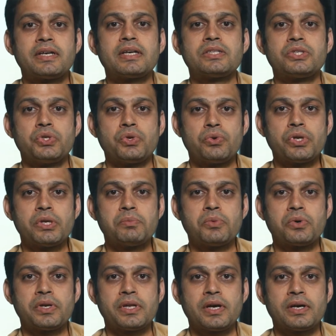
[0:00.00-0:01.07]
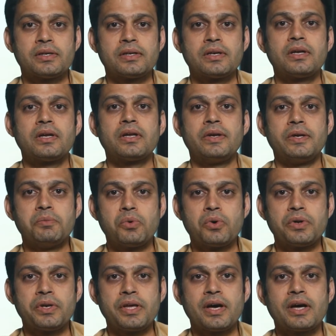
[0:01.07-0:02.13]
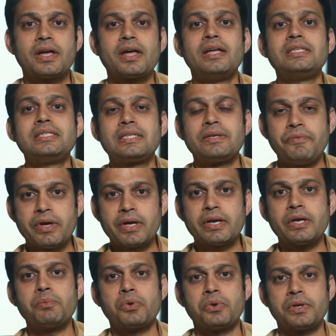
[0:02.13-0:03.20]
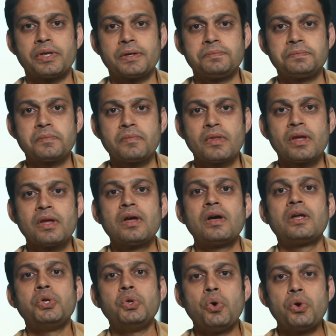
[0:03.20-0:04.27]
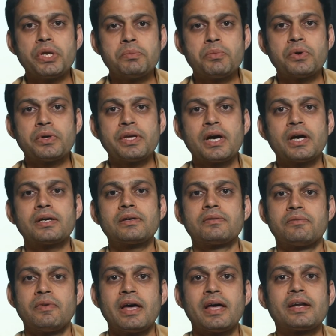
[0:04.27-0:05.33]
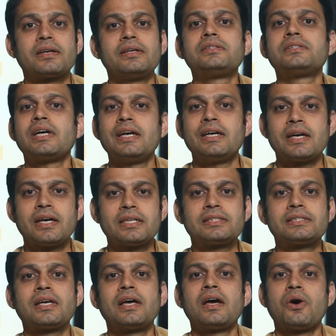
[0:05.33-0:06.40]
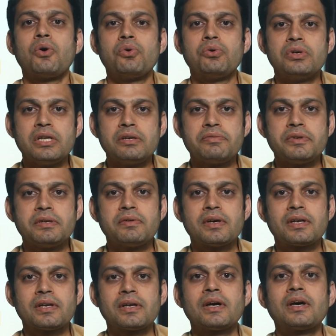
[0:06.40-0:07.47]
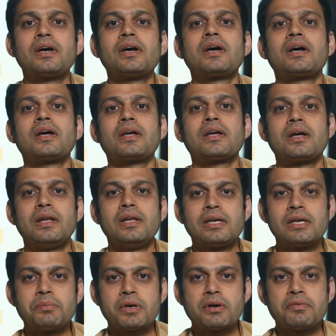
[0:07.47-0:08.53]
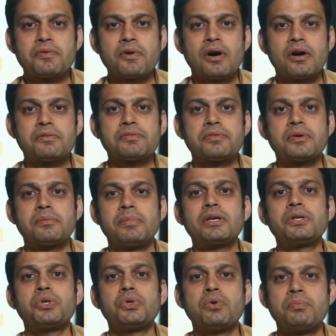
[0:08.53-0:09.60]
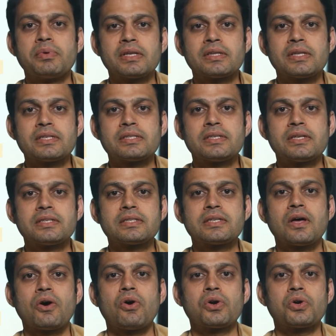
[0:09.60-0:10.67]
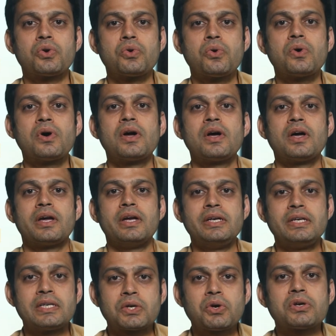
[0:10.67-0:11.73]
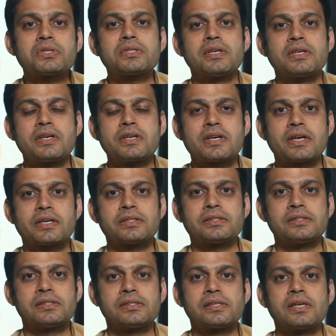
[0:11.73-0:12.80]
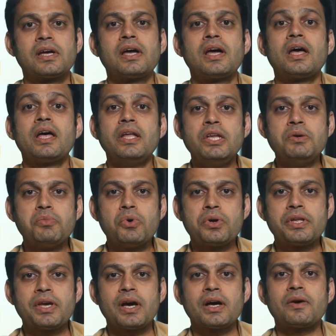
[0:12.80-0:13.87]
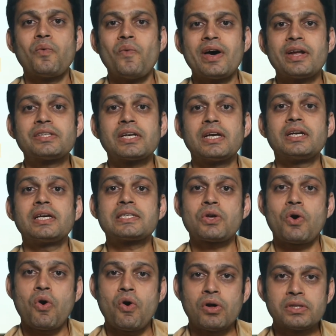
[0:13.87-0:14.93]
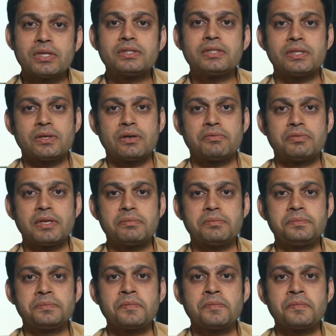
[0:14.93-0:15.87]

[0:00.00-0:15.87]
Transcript: as no pneumonia, pneumonia and severe pneumonia. No pneumonia, where child has only fever, a little bit of cough but no breathlessness or no intercostal retractions. Pneumonia, where child has all the three of them